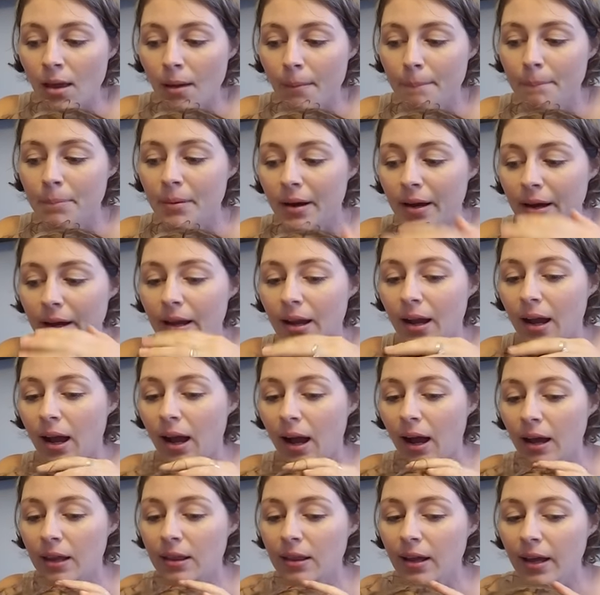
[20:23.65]
but
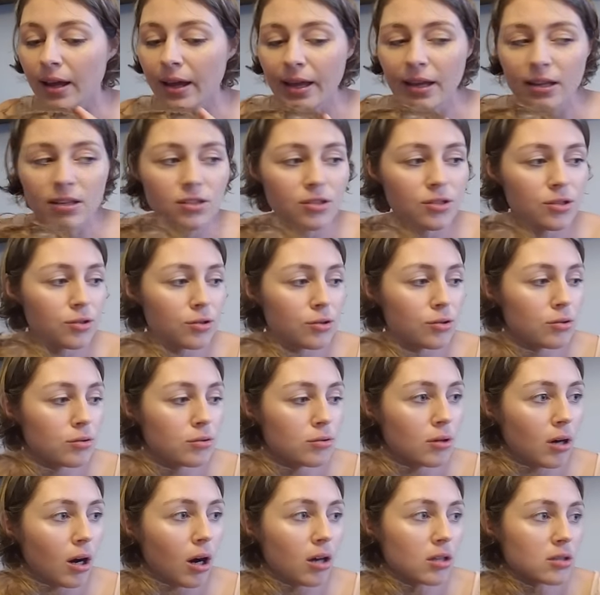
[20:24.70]
I like
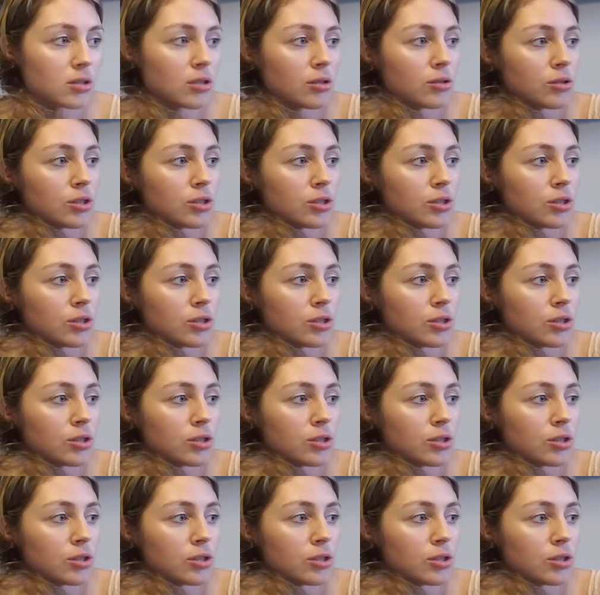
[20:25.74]
to also